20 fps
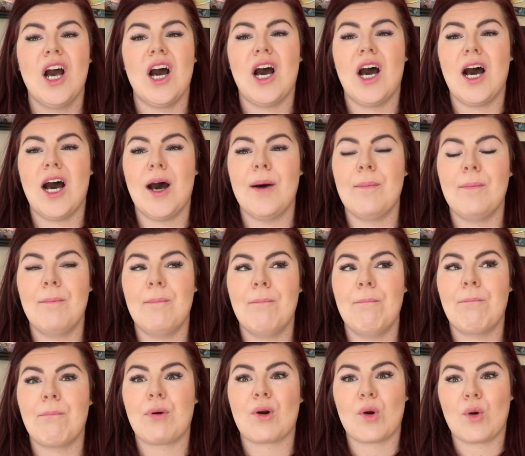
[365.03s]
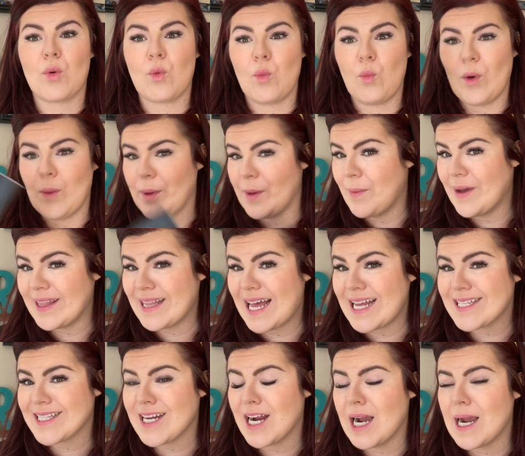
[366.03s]
When we went
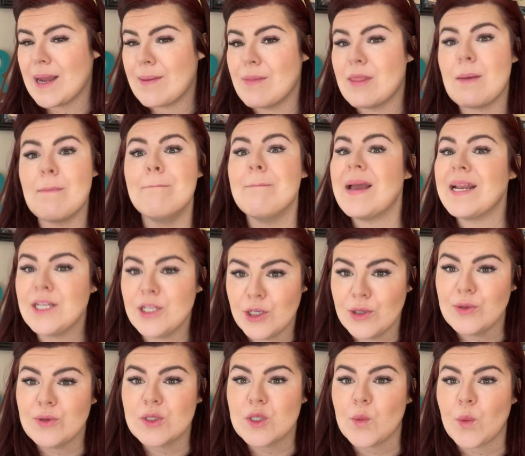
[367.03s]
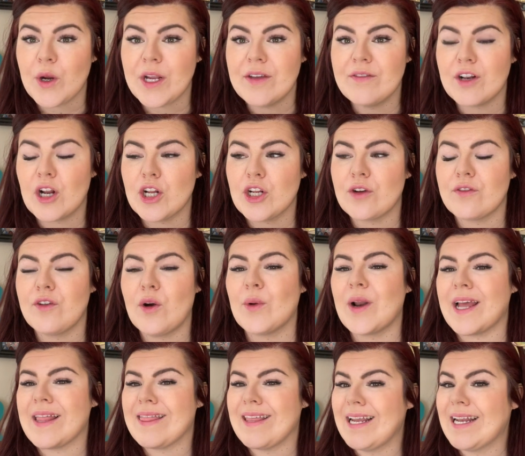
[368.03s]
last time, the menus were even on your phone.
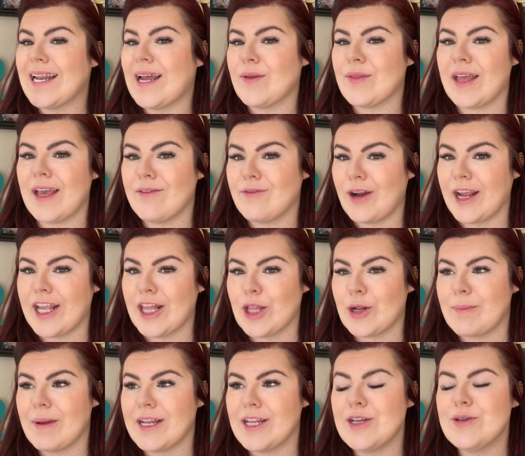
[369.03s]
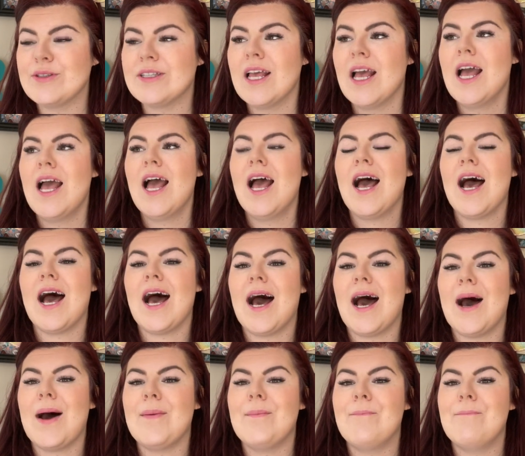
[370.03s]
I think now they have regular menus.
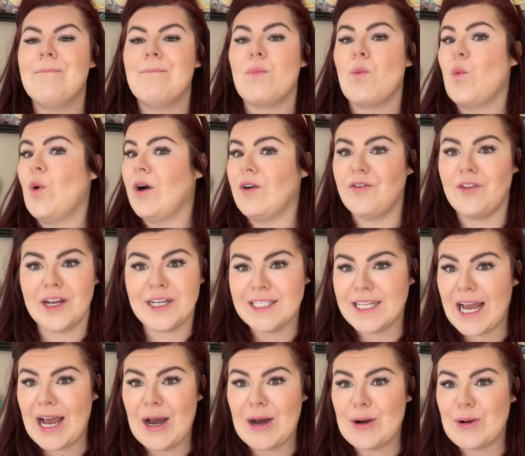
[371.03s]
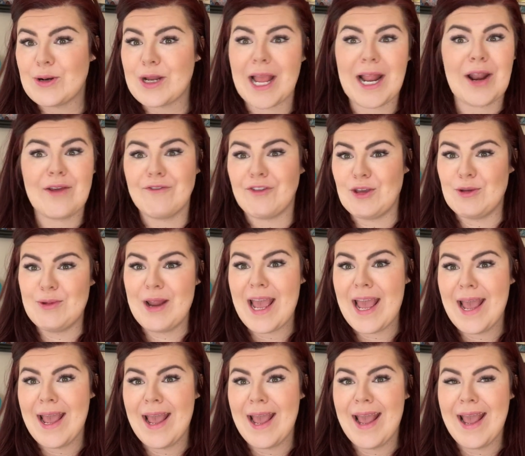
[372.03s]
We'll find out in a few
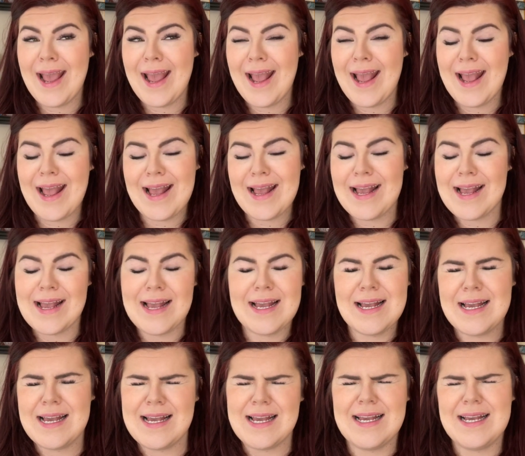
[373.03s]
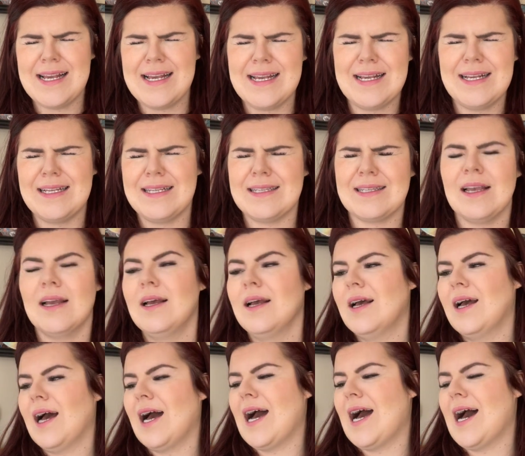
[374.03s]
days.
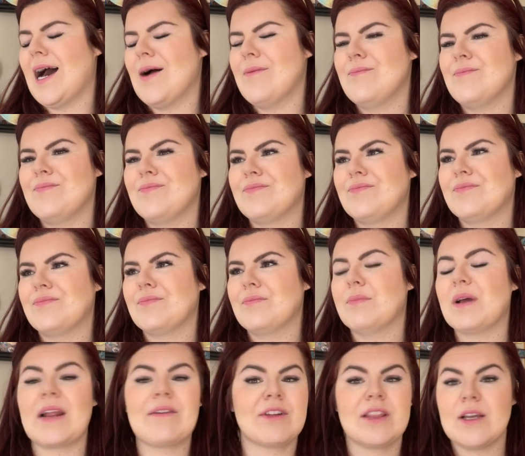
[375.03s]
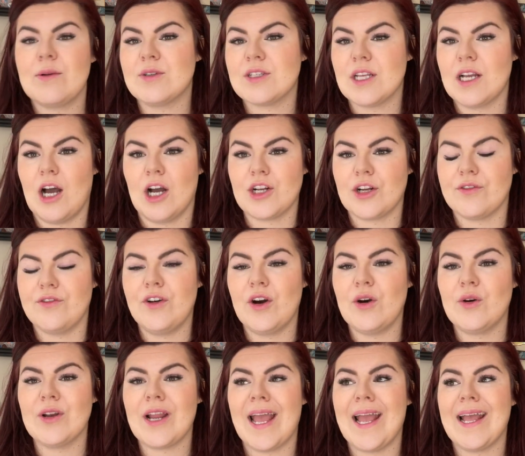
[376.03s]
But everything was on your
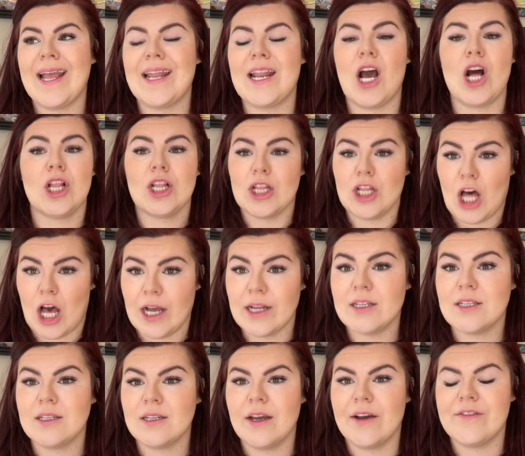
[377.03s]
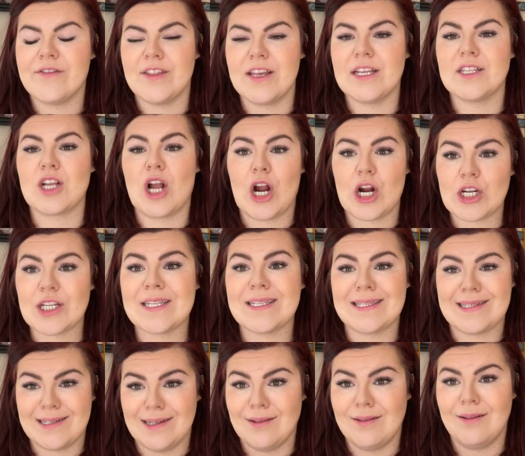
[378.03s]
phone, and a lot of things are
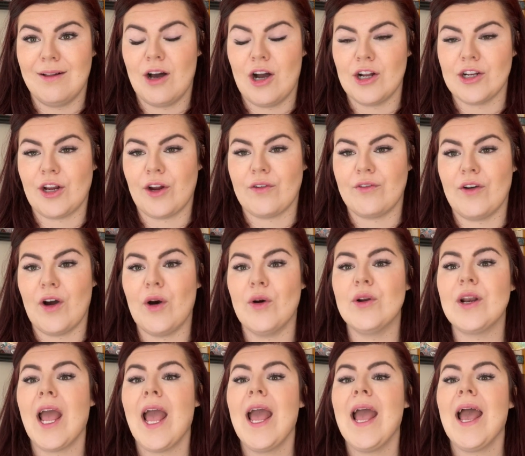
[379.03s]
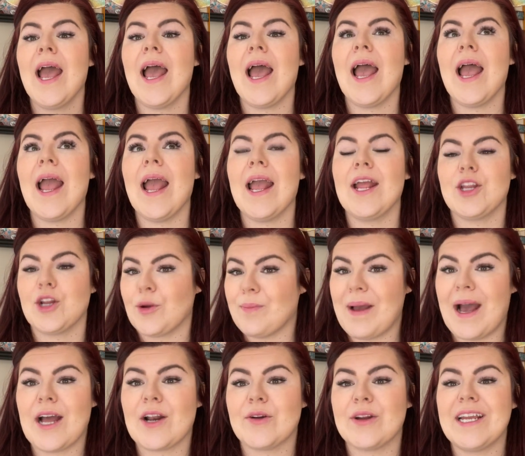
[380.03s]
still on your phone, and your
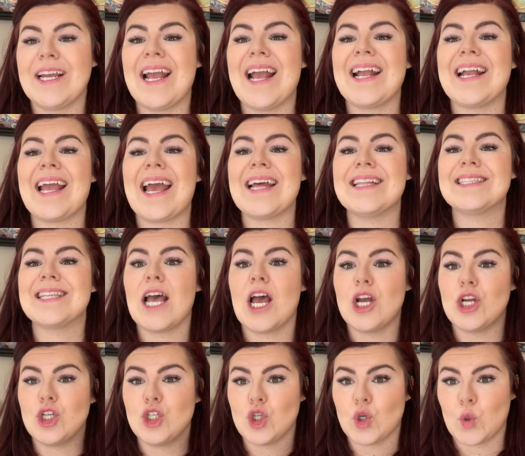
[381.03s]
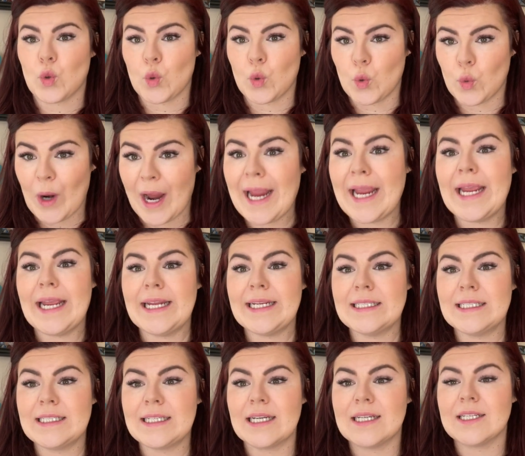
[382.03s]
battery gets
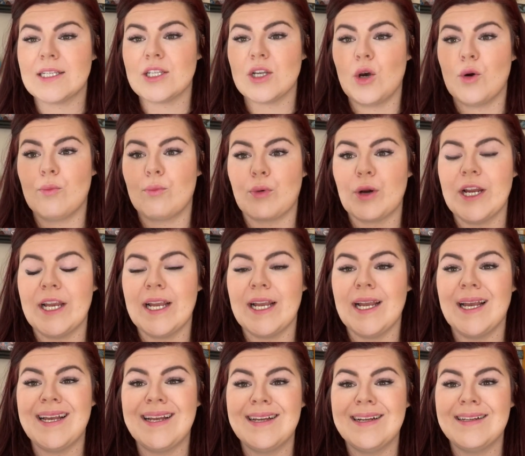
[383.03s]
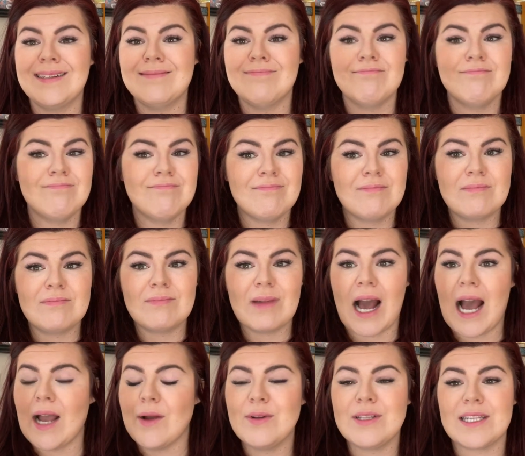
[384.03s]
drained. So
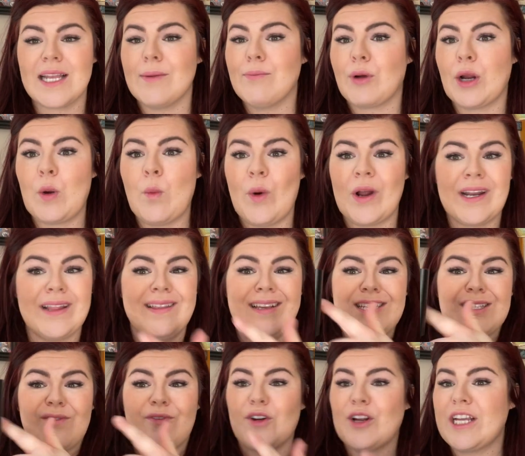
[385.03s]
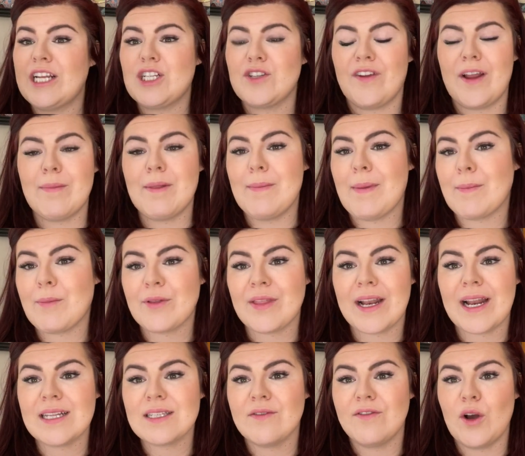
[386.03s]
I would say bring one of these for each family member that
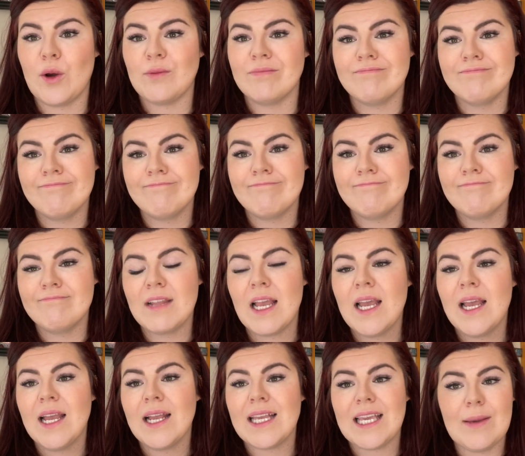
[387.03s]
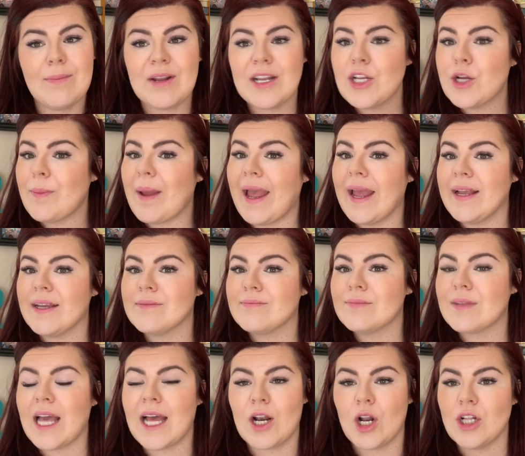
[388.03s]
has a phone. Keep it in your
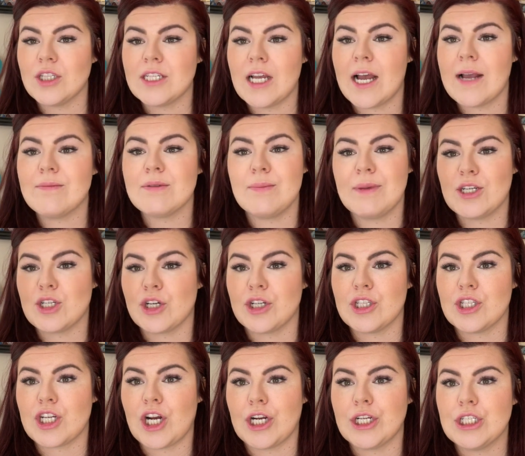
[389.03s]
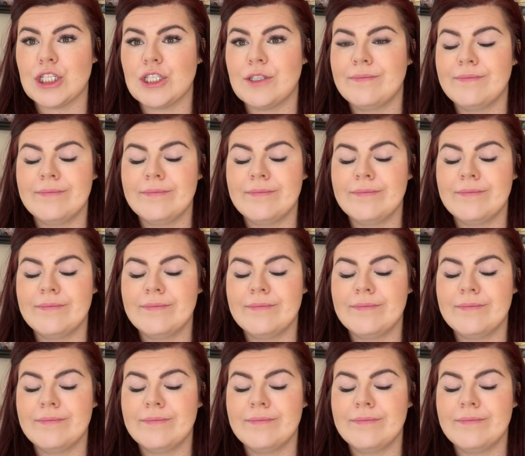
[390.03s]
bag at all times. Make sure it's charged.